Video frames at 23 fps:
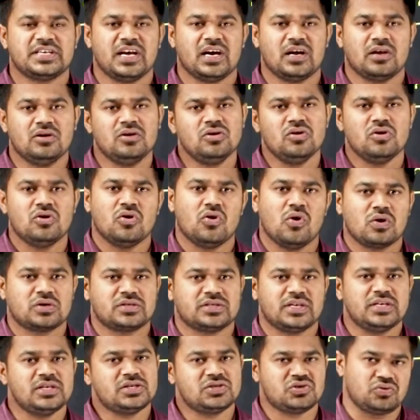cheyalo ok
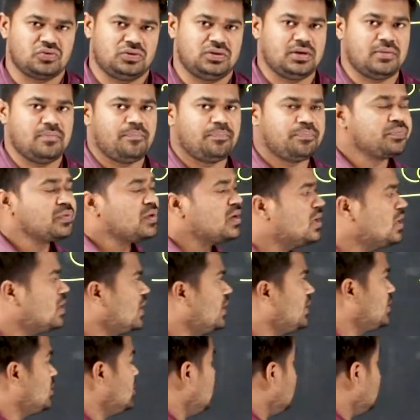sari chuddam. Right,